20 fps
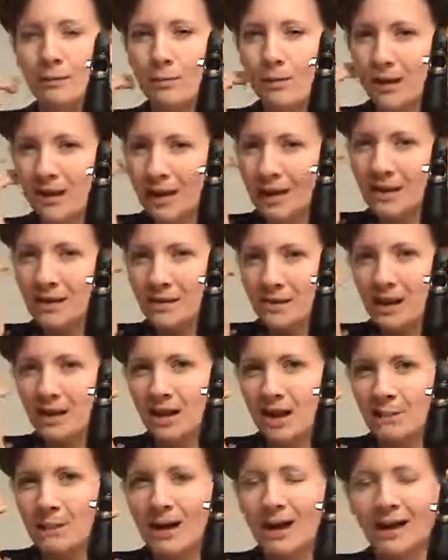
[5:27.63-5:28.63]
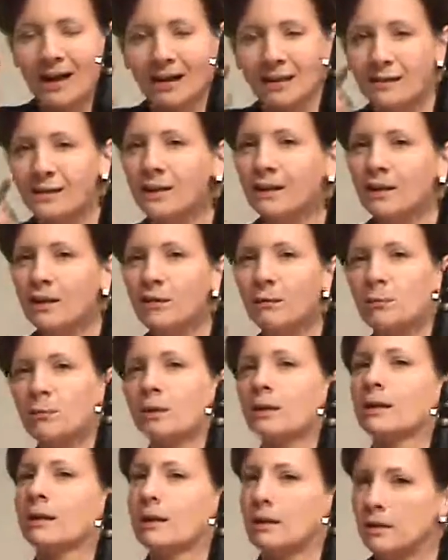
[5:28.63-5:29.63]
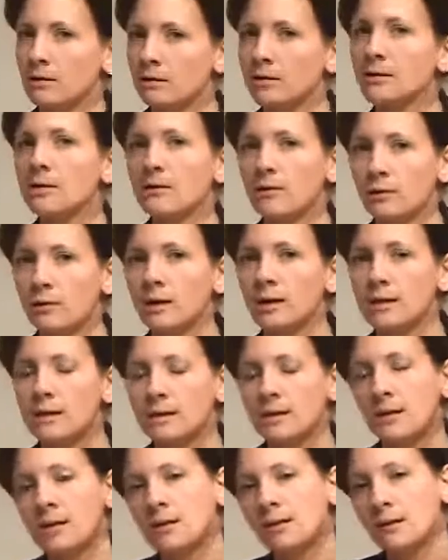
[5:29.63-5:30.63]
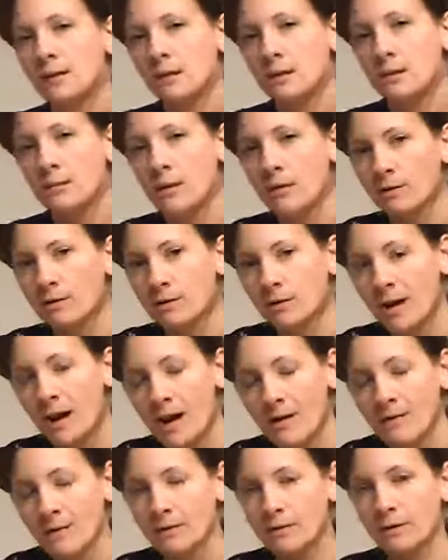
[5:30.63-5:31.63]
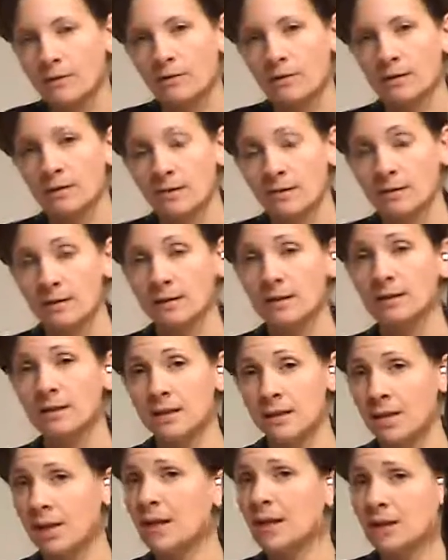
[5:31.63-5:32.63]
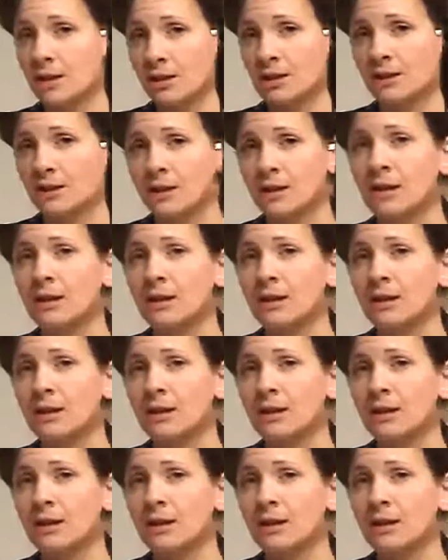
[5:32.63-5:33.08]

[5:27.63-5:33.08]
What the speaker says: bringing the tongue up high, and they'll really hear the difference, and the most obvious difference is intonation.